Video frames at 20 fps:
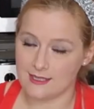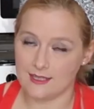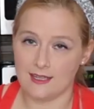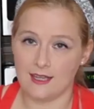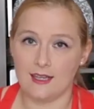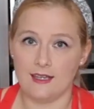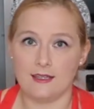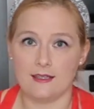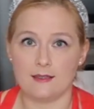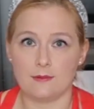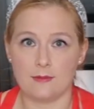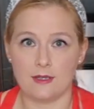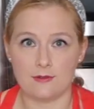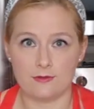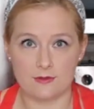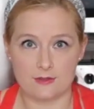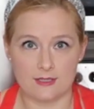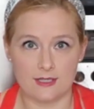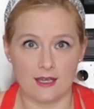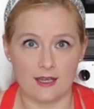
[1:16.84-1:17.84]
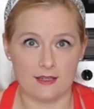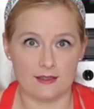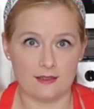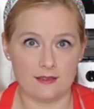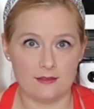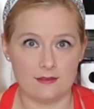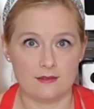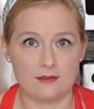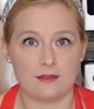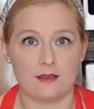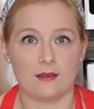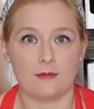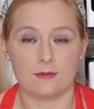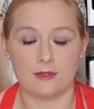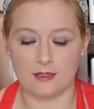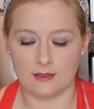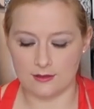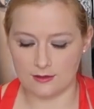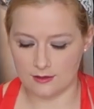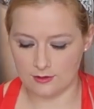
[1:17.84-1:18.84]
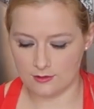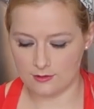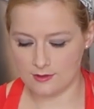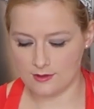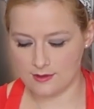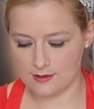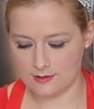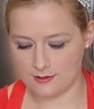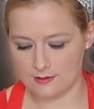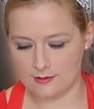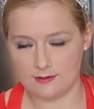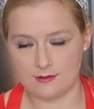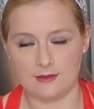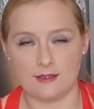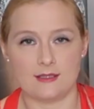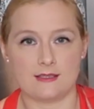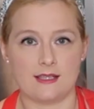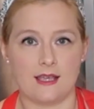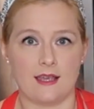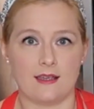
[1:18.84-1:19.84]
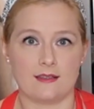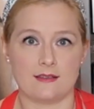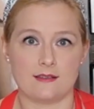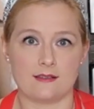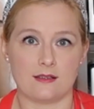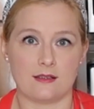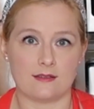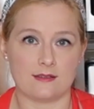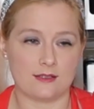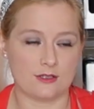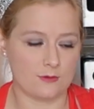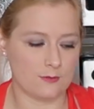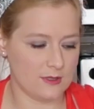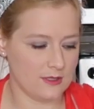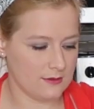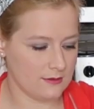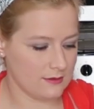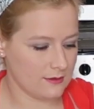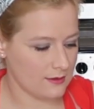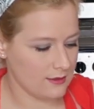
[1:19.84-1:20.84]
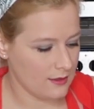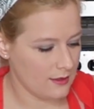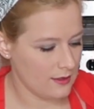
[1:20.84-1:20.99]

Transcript: Today in my frittata, I'm going to use Italian sausage meat.